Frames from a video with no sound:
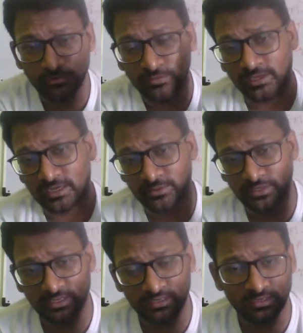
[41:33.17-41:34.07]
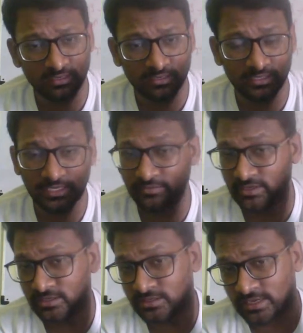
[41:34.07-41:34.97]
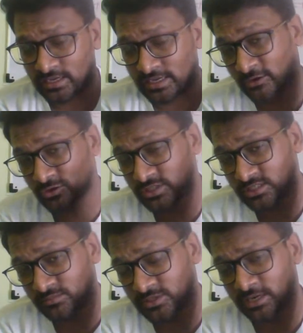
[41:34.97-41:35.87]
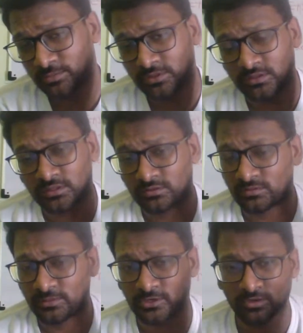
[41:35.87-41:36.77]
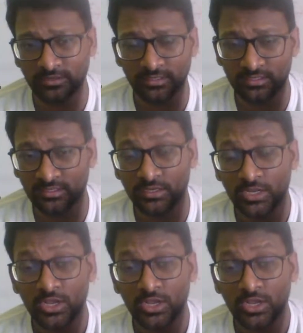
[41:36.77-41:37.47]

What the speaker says: You will be coming in even in ecosystem chapter. You will be talking in